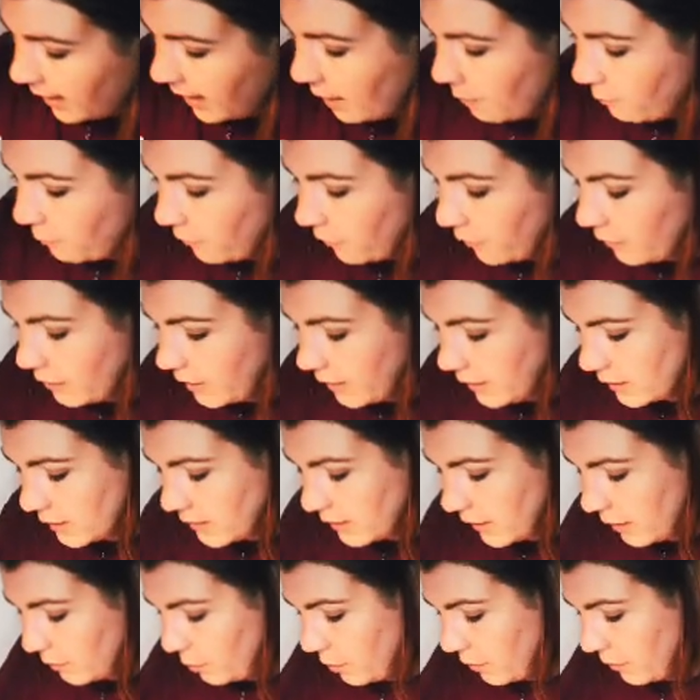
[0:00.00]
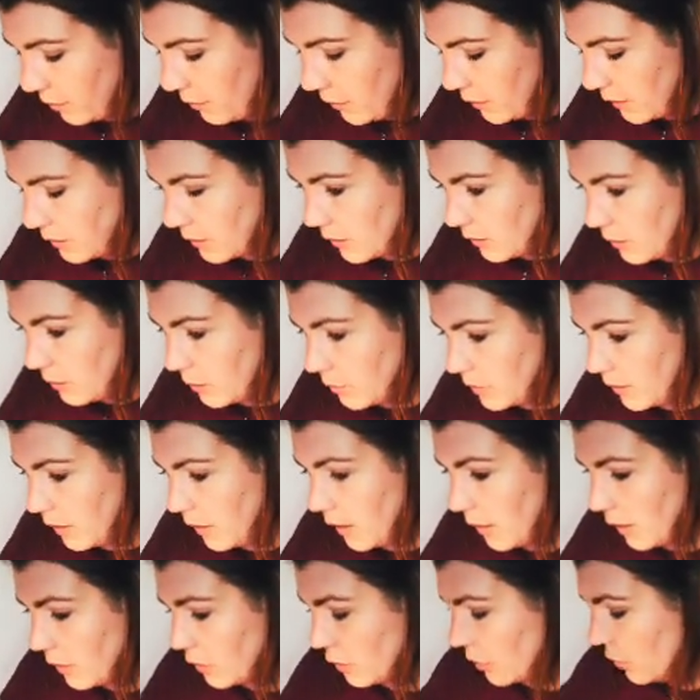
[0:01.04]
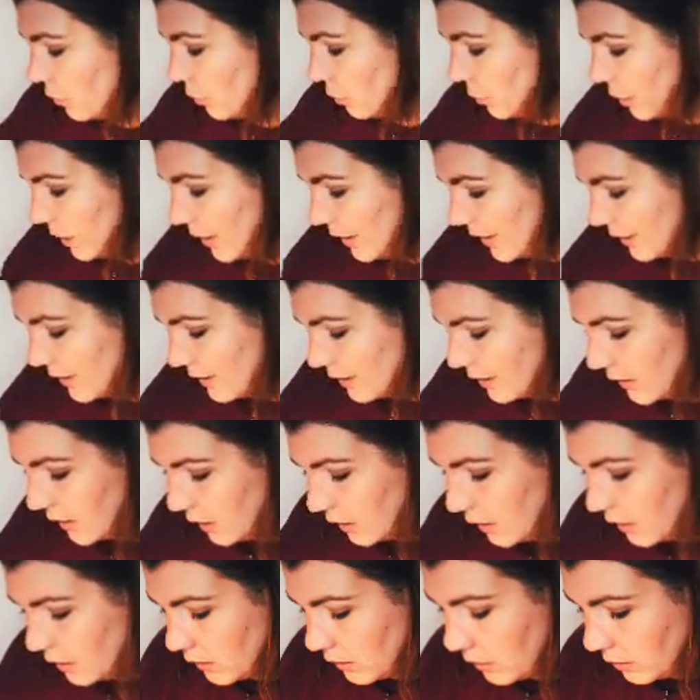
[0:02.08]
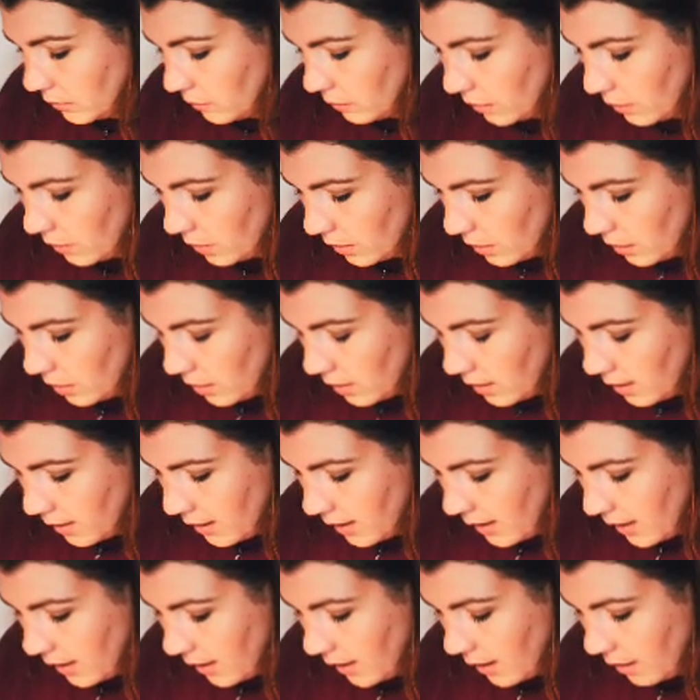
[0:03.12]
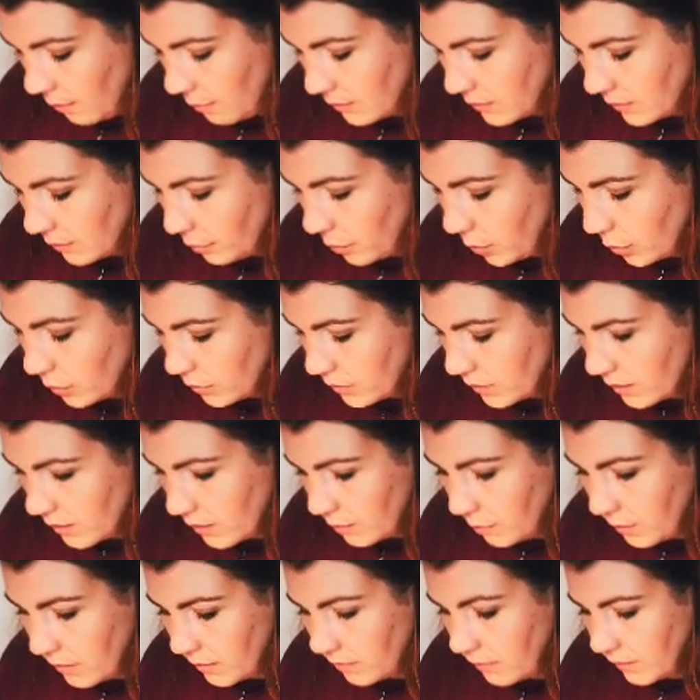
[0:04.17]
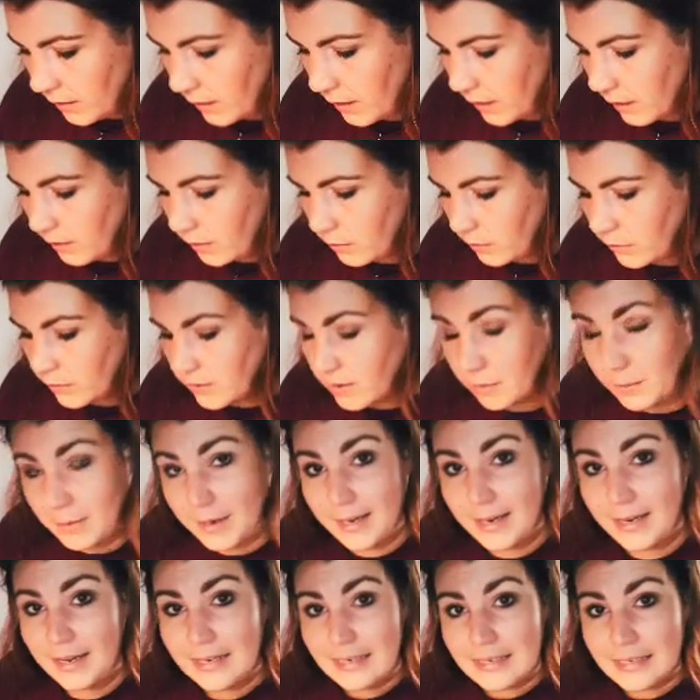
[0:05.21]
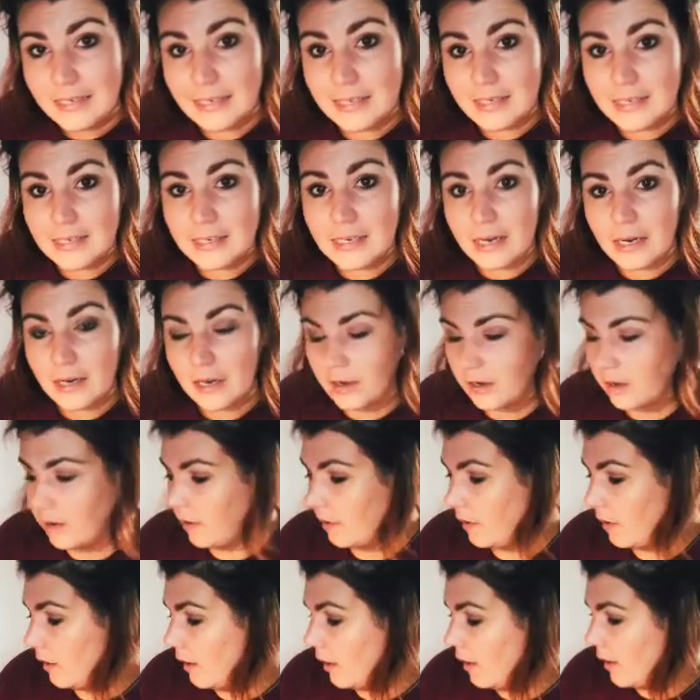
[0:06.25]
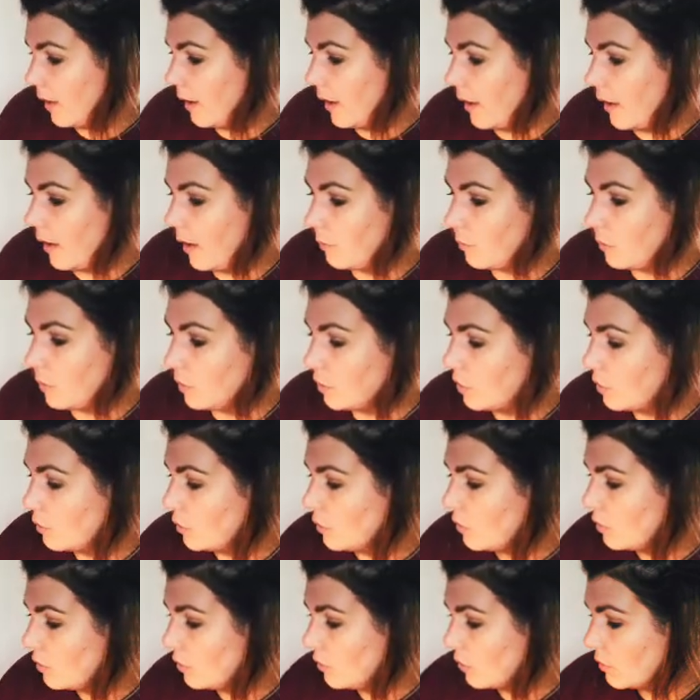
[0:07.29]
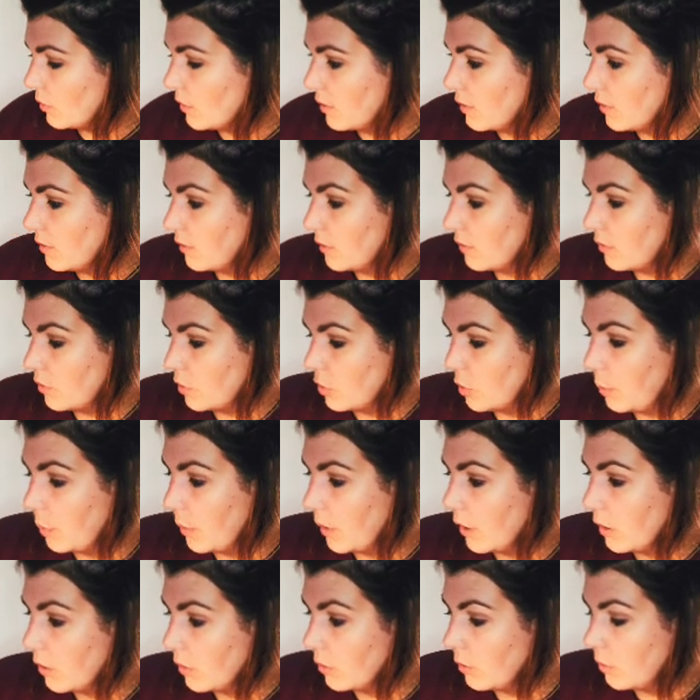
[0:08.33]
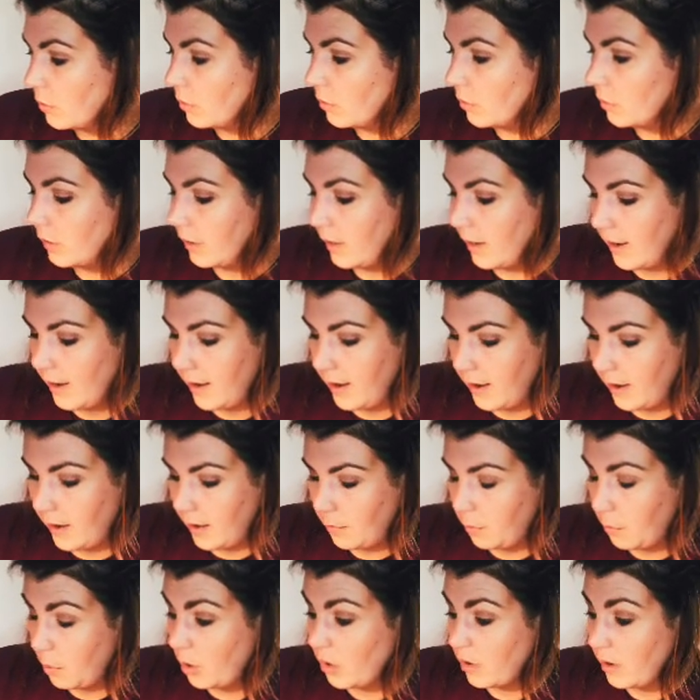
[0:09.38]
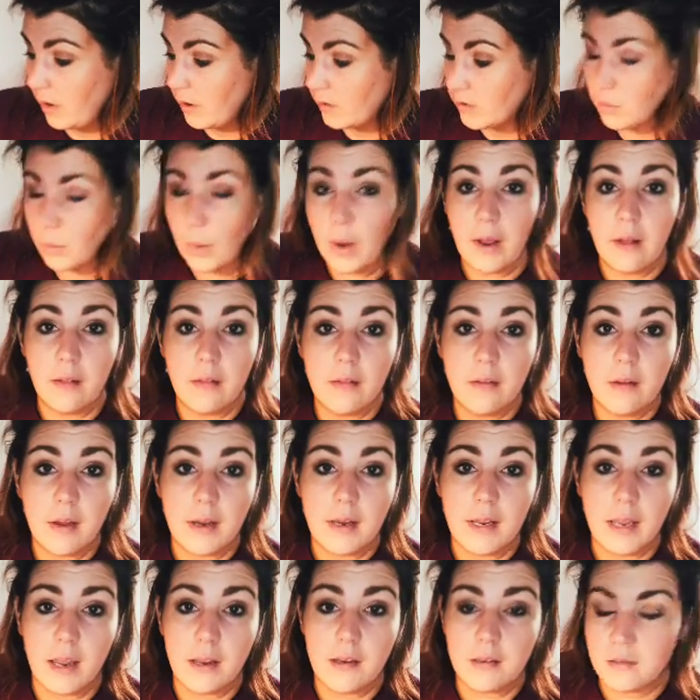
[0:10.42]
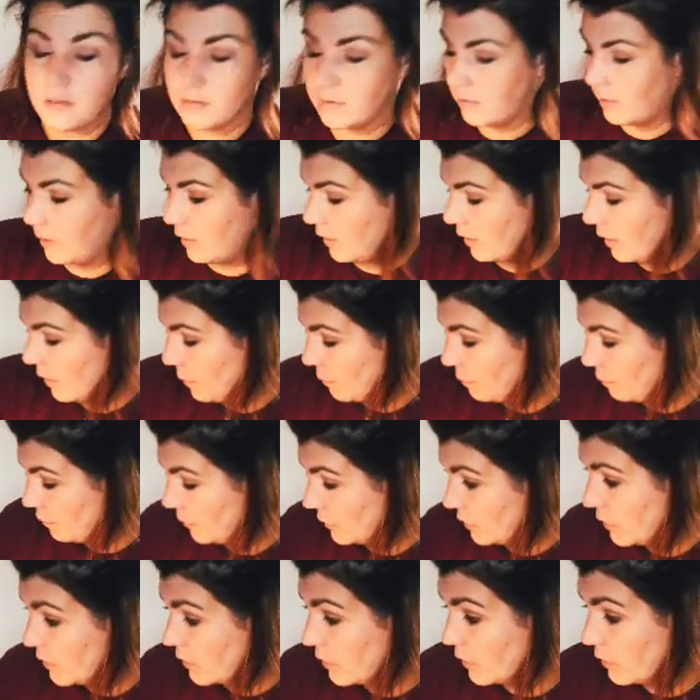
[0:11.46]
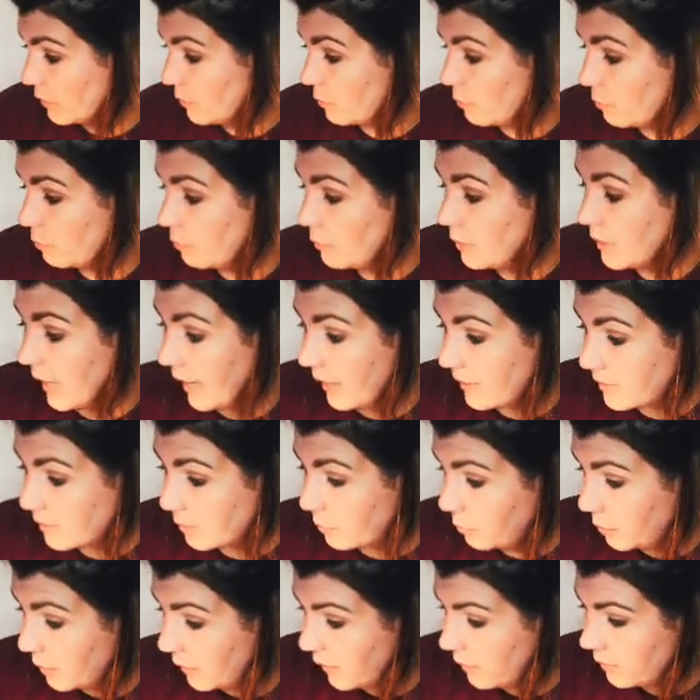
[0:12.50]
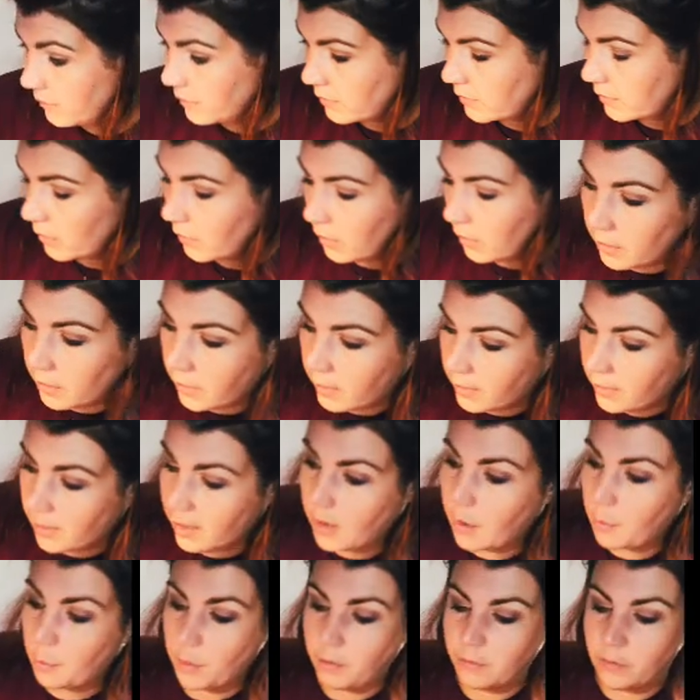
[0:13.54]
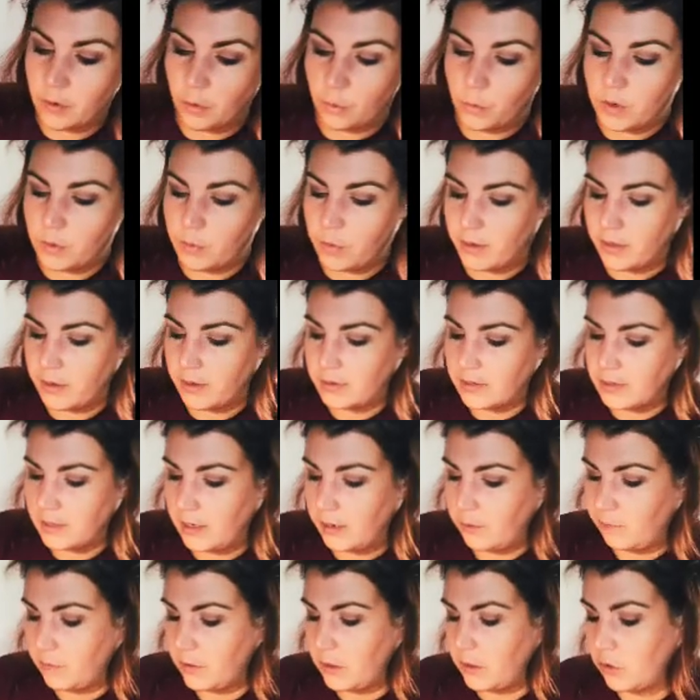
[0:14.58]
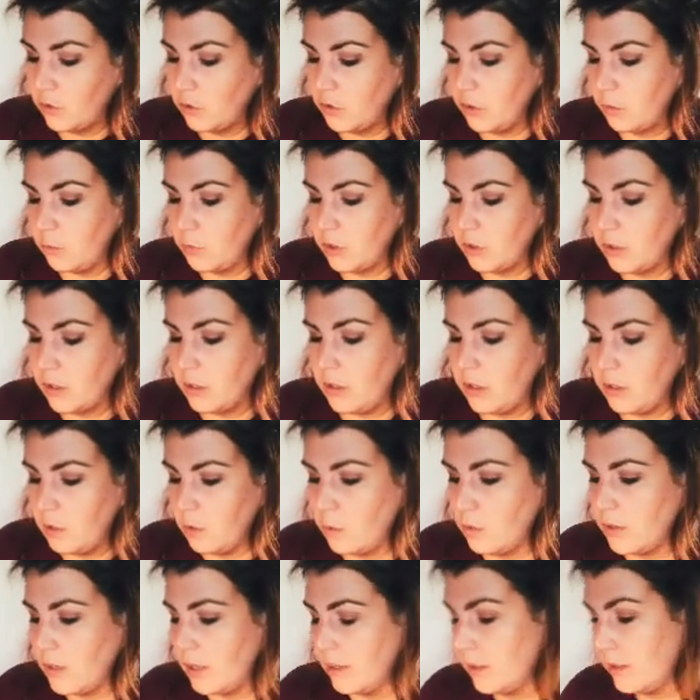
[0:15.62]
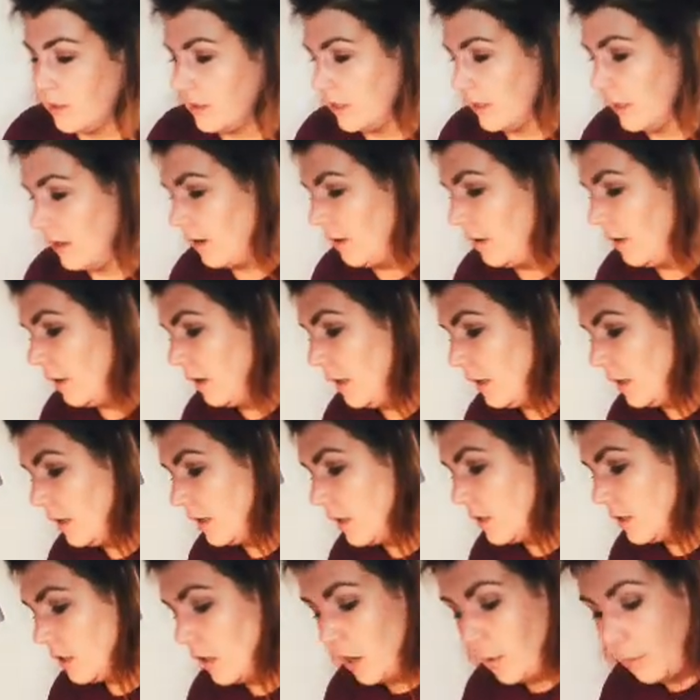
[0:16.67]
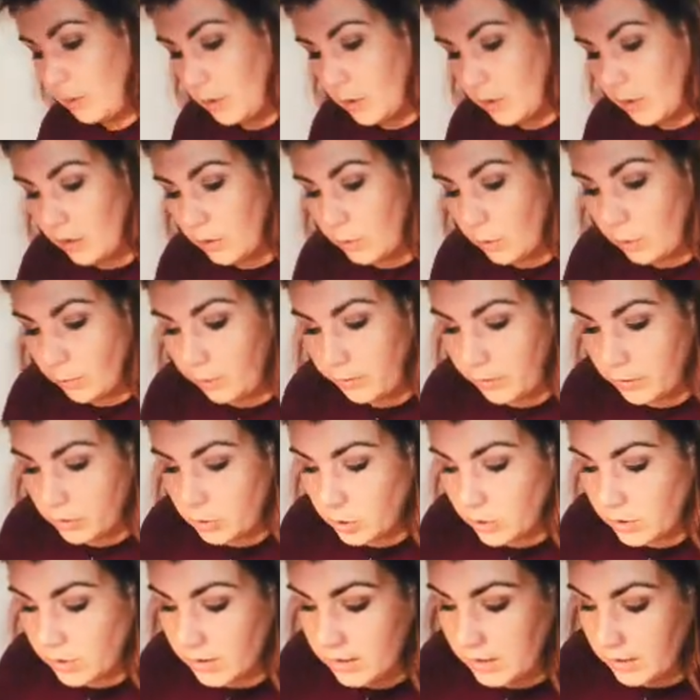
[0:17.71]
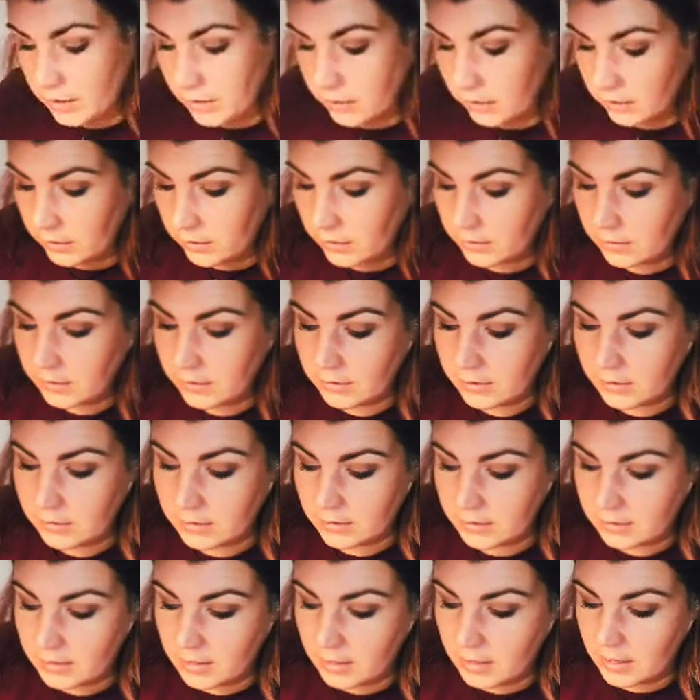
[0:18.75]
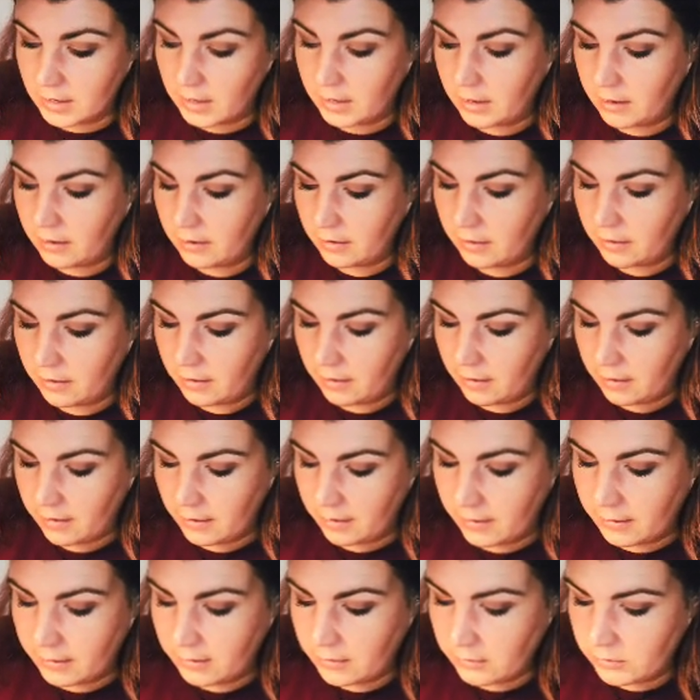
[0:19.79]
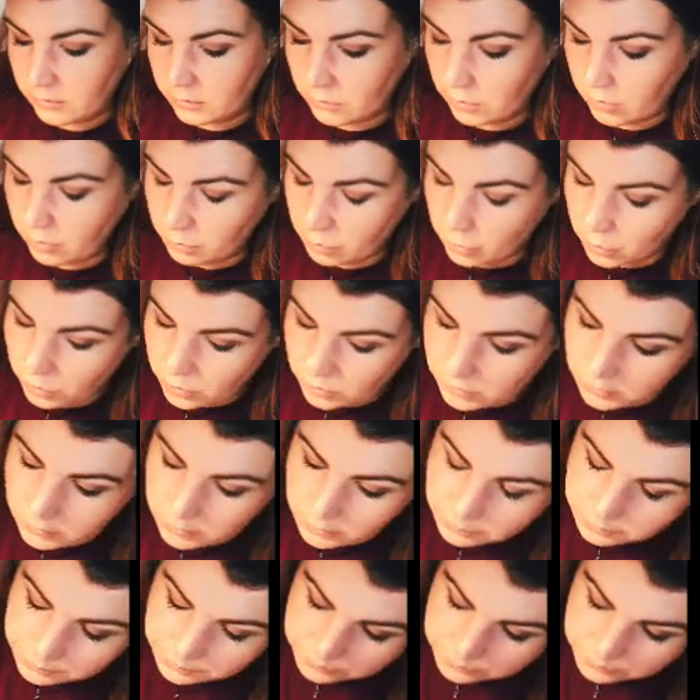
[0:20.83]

For this I prefer to use actual plastic glue as opposed to the PVA glue to make it stick. You could use super glue or that as well, I guess, to get it in place. I've got a wee bit of this left here, so I'm just going to use this to dab on, and hopefully it should still stick to the model.